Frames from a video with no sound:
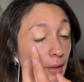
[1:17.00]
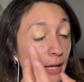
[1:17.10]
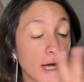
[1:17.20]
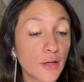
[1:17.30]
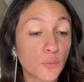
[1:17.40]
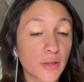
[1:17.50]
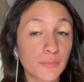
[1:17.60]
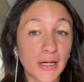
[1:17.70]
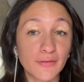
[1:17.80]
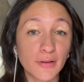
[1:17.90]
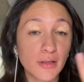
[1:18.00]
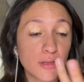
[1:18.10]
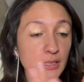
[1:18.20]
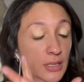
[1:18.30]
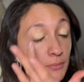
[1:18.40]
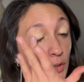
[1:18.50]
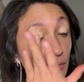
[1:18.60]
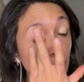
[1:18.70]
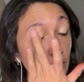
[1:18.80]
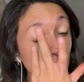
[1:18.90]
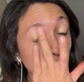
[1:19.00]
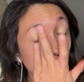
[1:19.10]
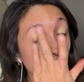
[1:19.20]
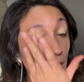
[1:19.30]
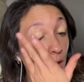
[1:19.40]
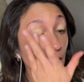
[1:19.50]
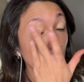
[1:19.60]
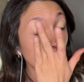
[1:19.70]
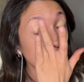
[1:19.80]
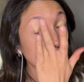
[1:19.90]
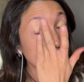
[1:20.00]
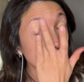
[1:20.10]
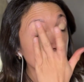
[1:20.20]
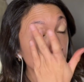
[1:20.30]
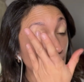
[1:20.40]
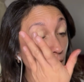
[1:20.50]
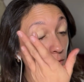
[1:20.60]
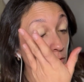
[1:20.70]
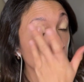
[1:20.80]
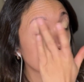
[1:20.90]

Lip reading: And with my fingers I'm going to blend it out.